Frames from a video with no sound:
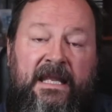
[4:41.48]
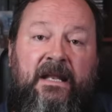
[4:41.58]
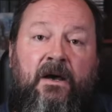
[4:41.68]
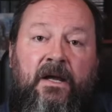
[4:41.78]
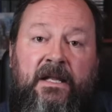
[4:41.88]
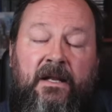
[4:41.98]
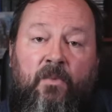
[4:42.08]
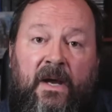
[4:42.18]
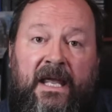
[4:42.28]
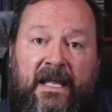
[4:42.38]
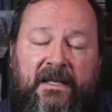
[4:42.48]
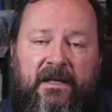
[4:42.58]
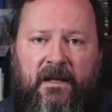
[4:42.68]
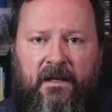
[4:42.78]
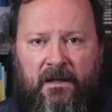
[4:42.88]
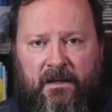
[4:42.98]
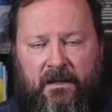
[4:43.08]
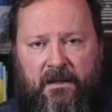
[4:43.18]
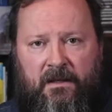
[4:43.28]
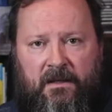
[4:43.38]
in a in a way
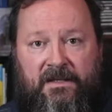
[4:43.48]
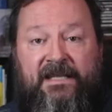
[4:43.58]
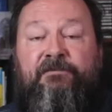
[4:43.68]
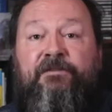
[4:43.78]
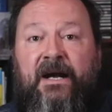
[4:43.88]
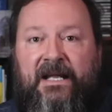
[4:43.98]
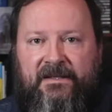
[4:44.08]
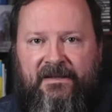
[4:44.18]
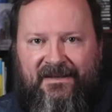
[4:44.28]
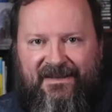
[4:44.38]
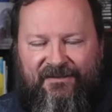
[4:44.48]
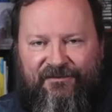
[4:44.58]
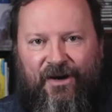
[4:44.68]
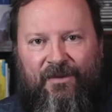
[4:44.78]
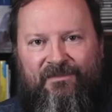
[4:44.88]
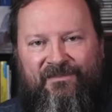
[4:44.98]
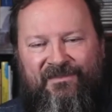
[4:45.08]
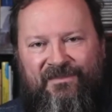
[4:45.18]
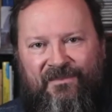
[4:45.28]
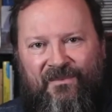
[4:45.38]
different from
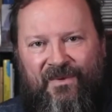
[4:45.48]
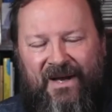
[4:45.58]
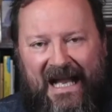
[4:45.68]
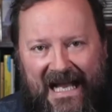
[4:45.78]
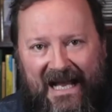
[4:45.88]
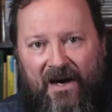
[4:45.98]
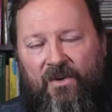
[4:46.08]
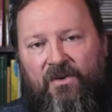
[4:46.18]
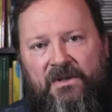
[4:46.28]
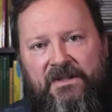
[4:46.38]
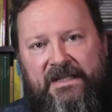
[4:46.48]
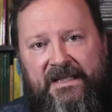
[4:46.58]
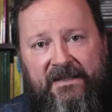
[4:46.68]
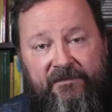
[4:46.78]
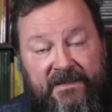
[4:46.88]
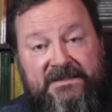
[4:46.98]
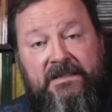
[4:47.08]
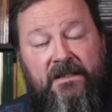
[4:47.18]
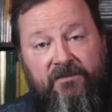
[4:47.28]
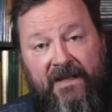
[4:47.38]
how the
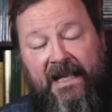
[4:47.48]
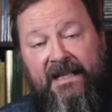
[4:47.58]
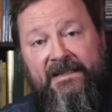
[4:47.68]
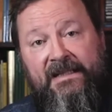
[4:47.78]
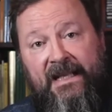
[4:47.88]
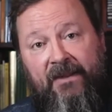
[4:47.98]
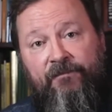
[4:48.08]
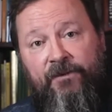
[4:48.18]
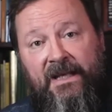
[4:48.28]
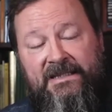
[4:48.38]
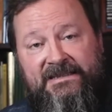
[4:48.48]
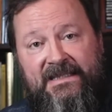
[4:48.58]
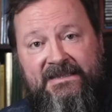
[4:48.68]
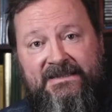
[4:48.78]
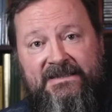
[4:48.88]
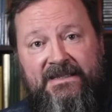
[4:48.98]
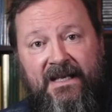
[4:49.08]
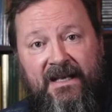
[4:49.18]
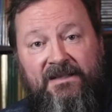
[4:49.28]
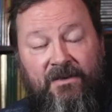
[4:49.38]
physical reality influences
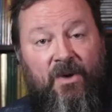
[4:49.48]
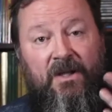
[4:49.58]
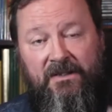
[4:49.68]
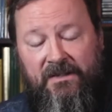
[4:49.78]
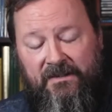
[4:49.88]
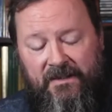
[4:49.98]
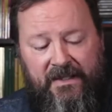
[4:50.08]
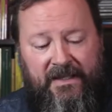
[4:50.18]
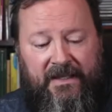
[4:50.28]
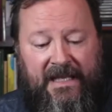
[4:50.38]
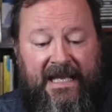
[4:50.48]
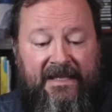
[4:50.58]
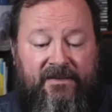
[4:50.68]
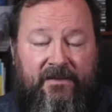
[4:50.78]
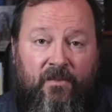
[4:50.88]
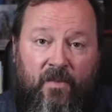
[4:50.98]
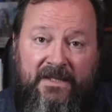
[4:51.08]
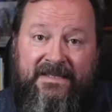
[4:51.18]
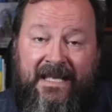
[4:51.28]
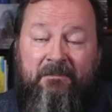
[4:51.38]
the world uh, and
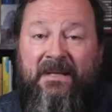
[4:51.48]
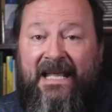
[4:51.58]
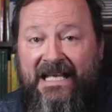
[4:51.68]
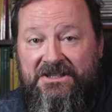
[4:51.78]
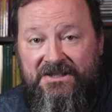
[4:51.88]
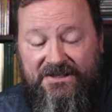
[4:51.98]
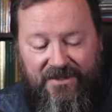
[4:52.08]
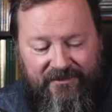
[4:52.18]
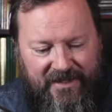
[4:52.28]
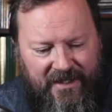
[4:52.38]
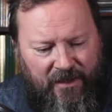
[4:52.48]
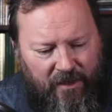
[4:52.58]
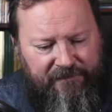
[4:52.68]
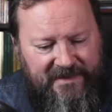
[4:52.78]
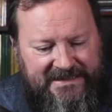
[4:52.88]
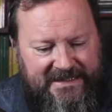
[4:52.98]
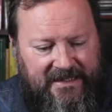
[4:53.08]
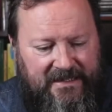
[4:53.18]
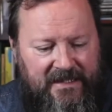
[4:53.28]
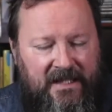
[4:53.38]
what the implications of, of
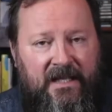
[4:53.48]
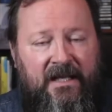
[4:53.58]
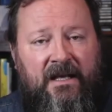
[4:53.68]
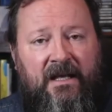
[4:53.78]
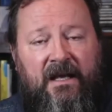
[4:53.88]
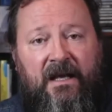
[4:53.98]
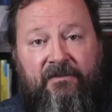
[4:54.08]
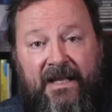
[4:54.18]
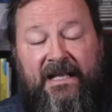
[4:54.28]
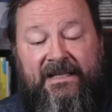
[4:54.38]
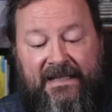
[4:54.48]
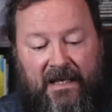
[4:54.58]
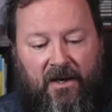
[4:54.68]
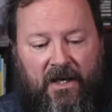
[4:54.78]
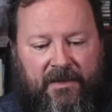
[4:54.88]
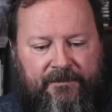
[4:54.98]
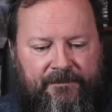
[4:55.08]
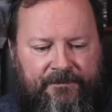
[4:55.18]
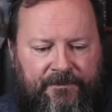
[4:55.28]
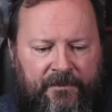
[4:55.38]
physical uh, reality are.
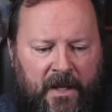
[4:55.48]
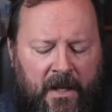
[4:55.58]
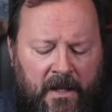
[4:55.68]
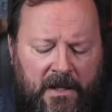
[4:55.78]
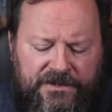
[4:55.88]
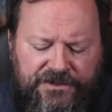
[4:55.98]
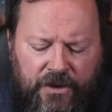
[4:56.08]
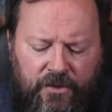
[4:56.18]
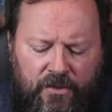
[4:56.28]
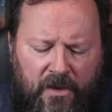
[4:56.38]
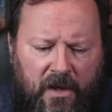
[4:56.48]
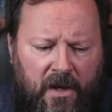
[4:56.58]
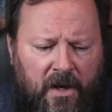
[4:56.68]
So,